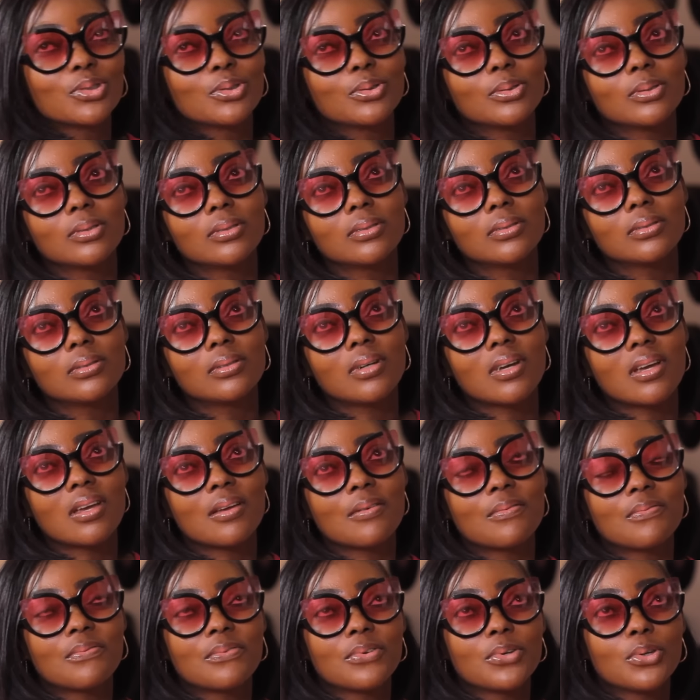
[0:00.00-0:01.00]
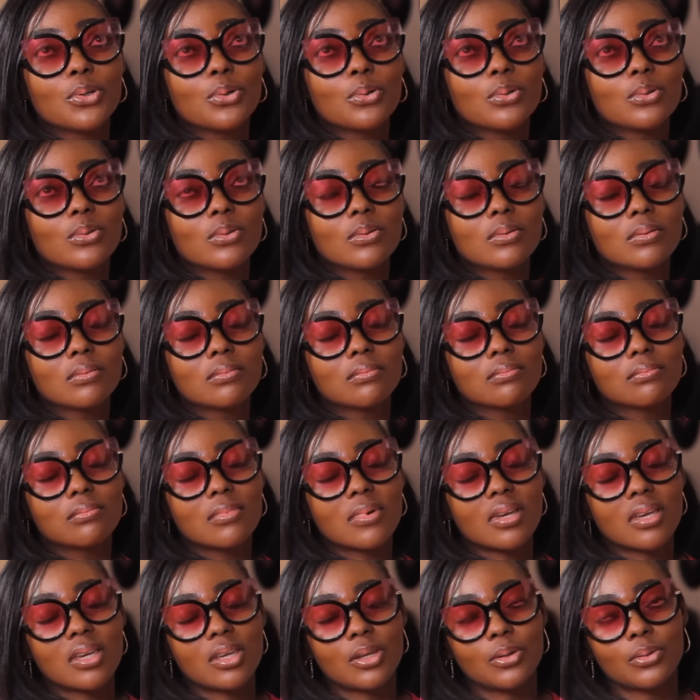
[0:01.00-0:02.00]
that. Through a few
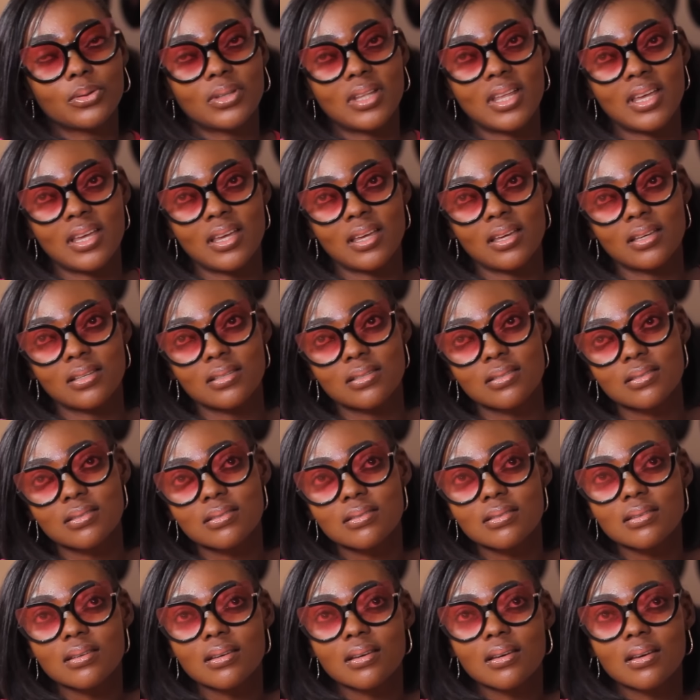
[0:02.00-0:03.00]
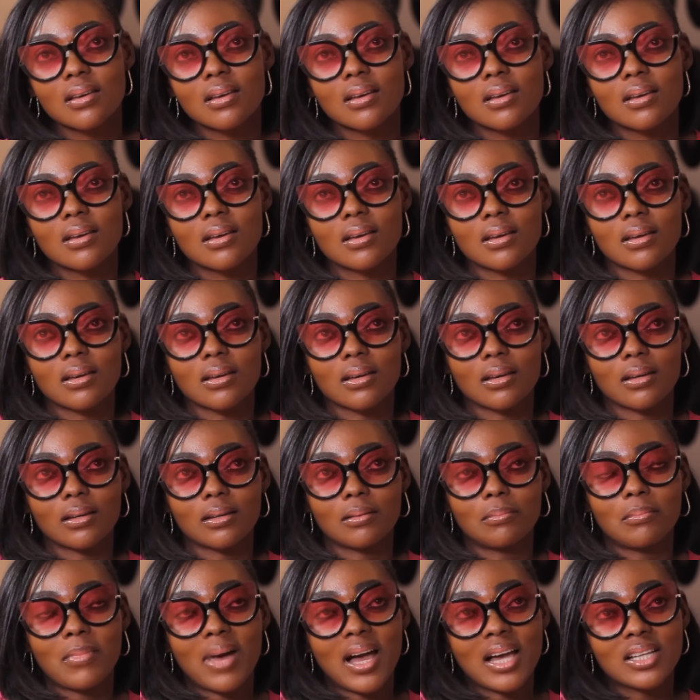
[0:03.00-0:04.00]
illness,
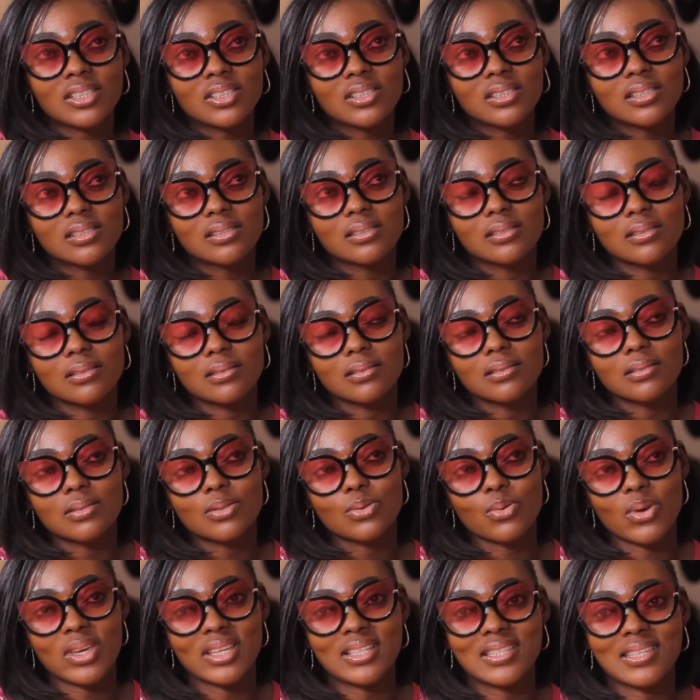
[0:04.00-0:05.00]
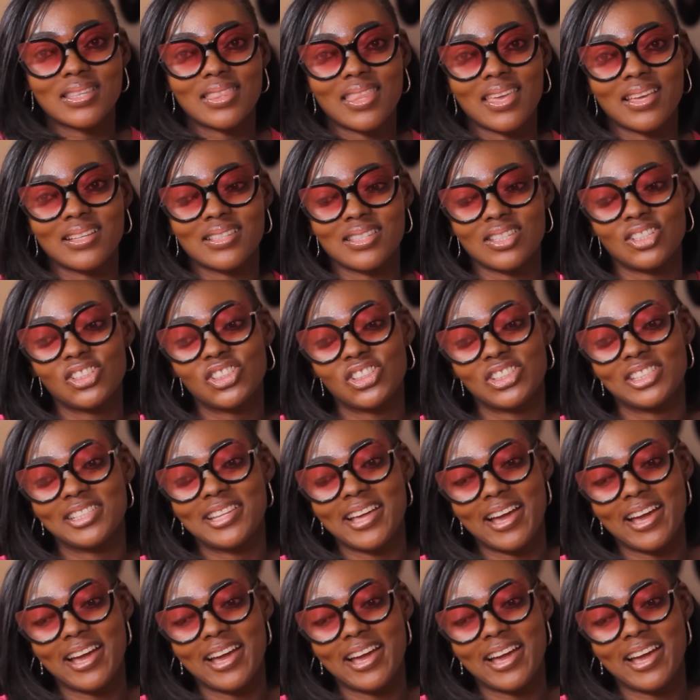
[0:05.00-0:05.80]
March 2013, she